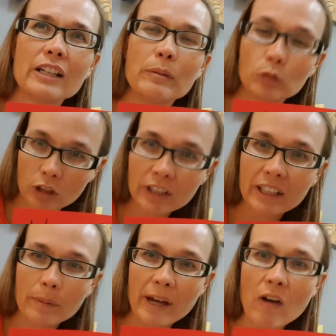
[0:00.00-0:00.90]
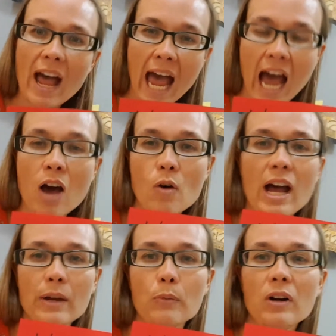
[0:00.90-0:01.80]
am learning about how
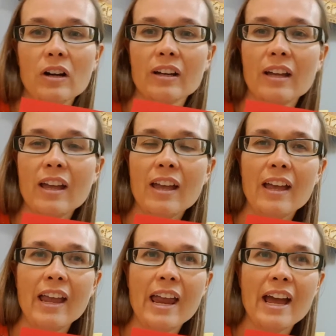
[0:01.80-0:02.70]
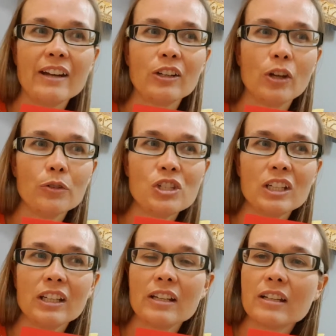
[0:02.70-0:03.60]
I work. And
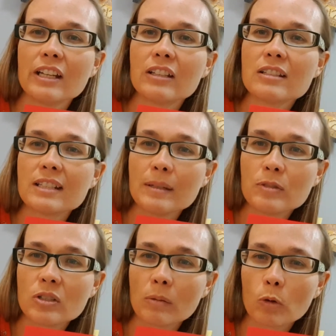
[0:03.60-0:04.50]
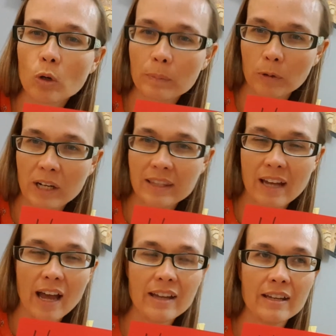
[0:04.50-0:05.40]
coaching seems to incorporate
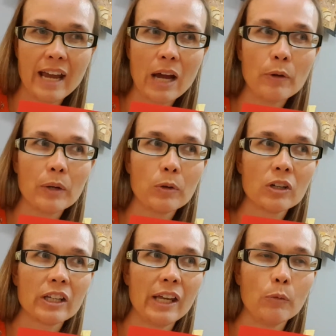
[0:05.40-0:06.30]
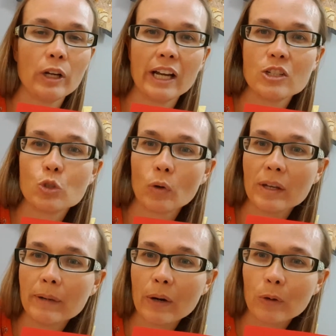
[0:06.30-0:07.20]
that in how I work and what I
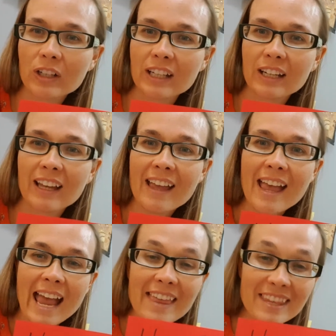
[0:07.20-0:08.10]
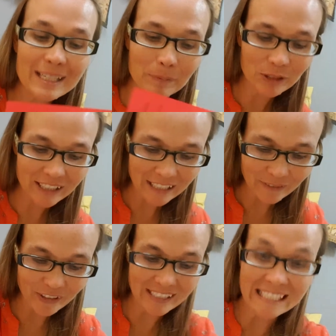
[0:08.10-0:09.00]
enjoy about working. And this book
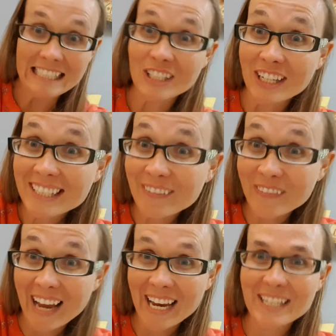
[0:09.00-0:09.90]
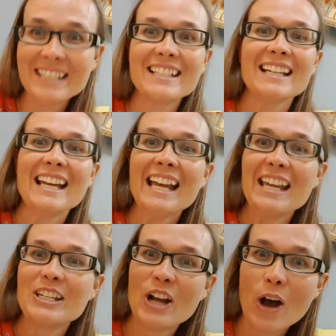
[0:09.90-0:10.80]
even justifies,
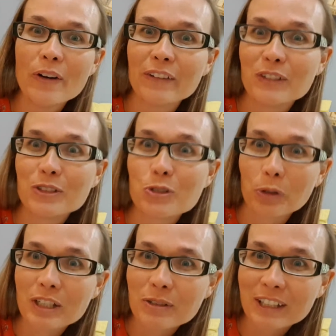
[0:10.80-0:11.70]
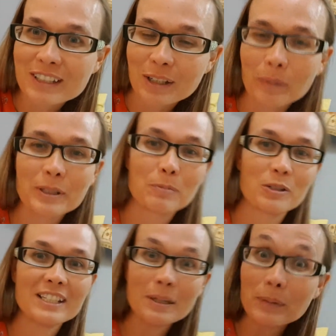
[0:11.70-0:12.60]
you know, if you enjoy doing a Starbucks
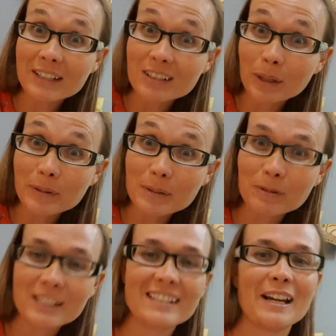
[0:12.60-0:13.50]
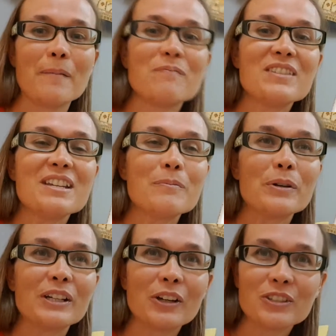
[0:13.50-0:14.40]
barista, be a Starbucks barista.
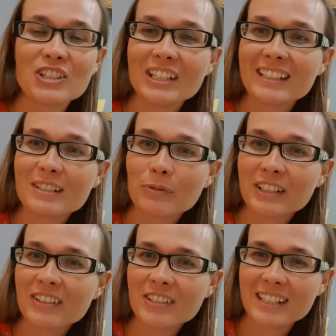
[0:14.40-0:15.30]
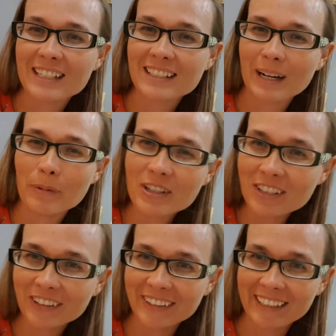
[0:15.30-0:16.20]
But coaching is one of those things that I'm
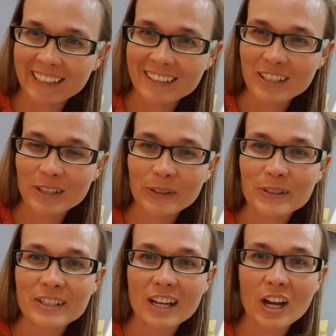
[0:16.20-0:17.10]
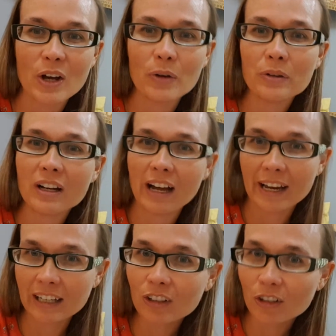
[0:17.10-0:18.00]
also looking into. So
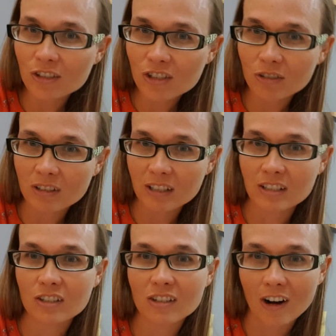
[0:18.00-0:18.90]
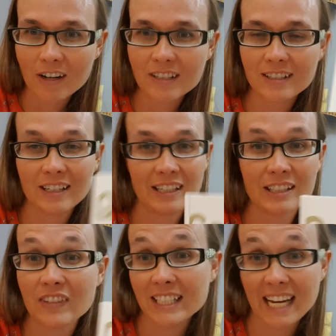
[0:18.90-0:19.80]
I encourage you to read this, Garden City.
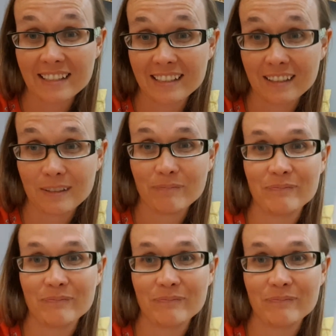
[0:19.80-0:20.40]
It's fantastic.